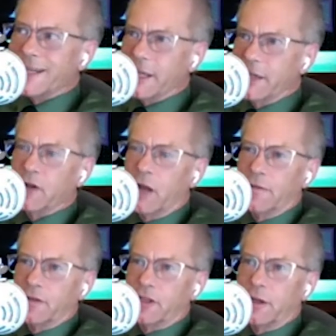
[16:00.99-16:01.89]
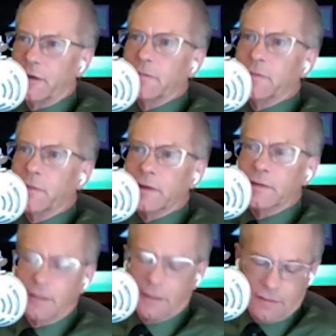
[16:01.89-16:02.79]
is all of a sudden what
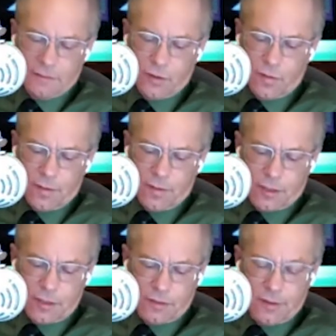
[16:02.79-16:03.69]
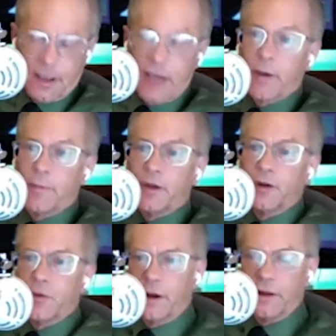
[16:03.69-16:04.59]
the New Republic used to be. Anyway, Peter,
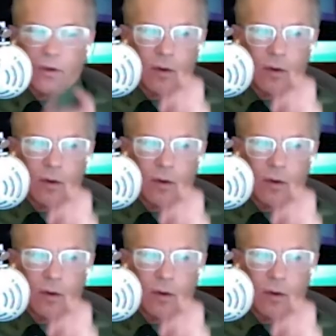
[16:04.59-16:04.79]
you had another question.